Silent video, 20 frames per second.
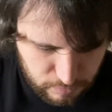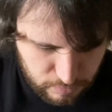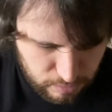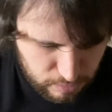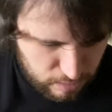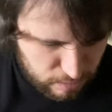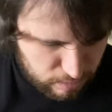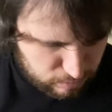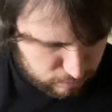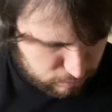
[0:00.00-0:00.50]

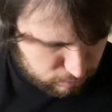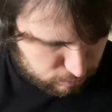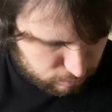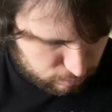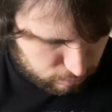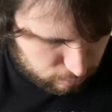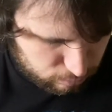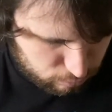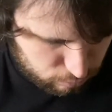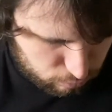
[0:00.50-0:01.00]
Next.
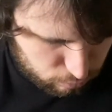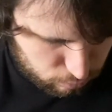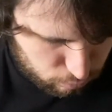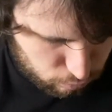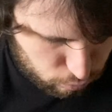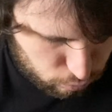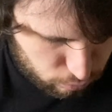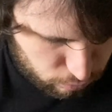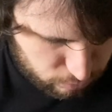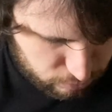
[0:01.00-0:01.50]

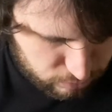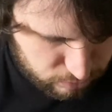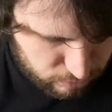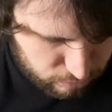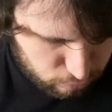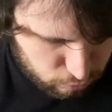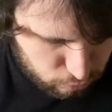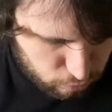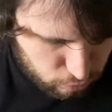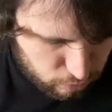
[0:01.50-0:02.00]
Ooh, this
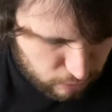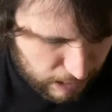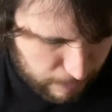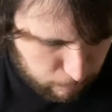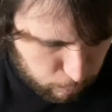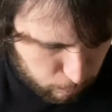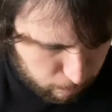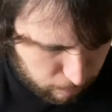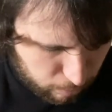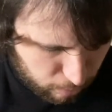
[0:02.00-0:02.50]
sounds good.
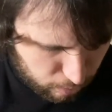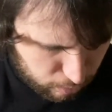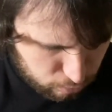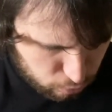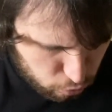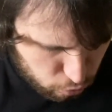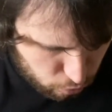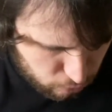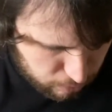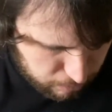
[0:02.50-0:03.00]
Apple pie
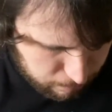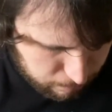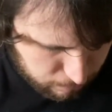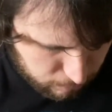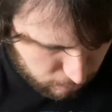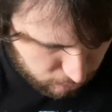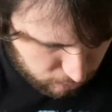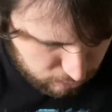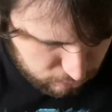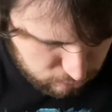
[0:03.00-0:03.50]
cookie
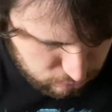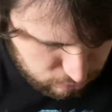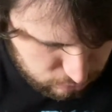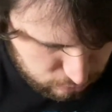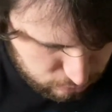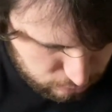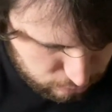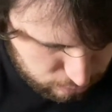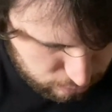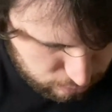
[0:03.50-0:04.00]
bites.
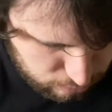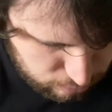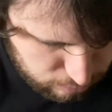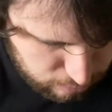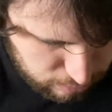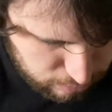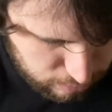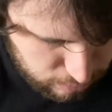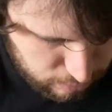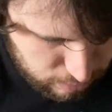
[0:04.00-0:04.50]

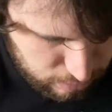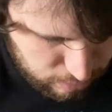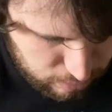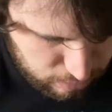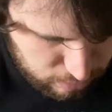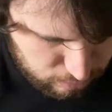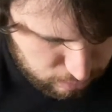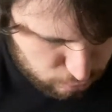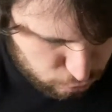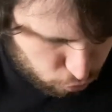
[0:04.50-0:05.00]

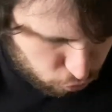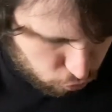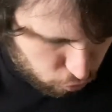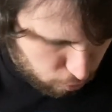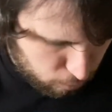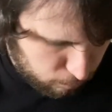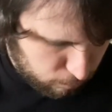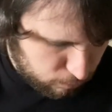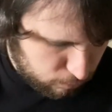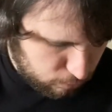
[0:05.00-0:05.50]
These are from
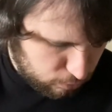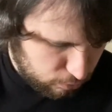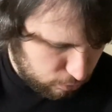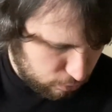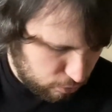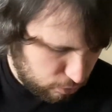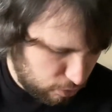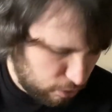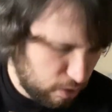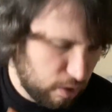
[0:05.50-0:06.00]

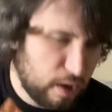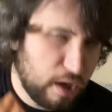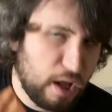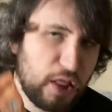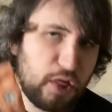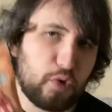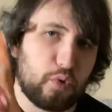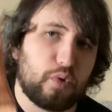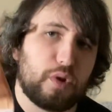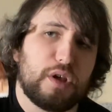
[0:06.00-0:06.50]
the
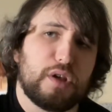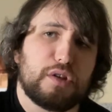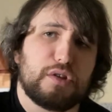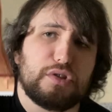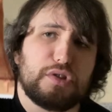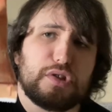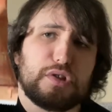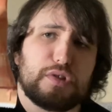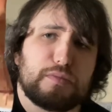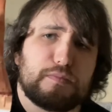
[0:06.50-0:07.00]

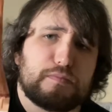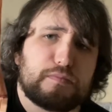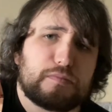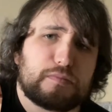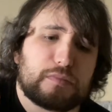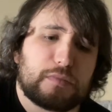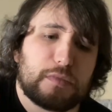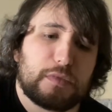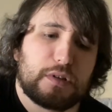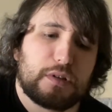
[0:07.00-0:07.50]
Netherlands.
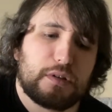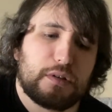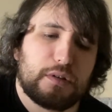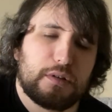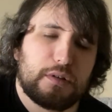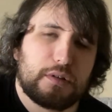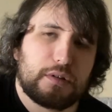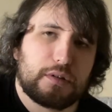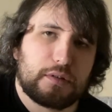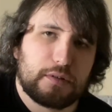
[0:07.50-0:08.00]

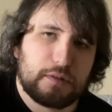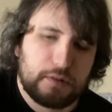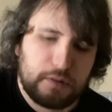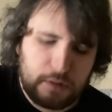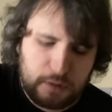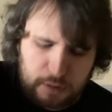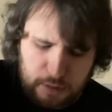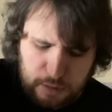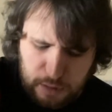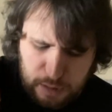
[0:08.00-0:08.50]

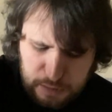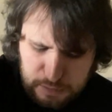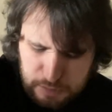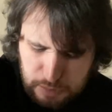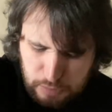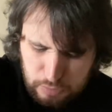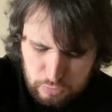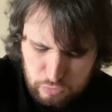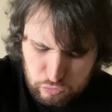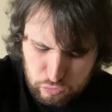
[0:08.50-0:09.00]
That
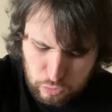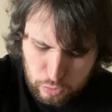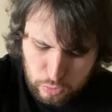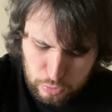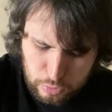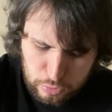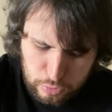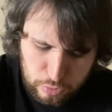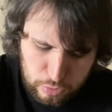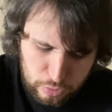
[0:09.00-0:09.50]
sounds
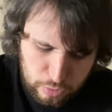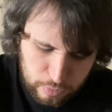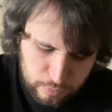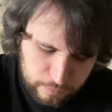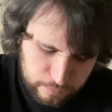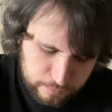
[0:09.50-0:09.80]
really good.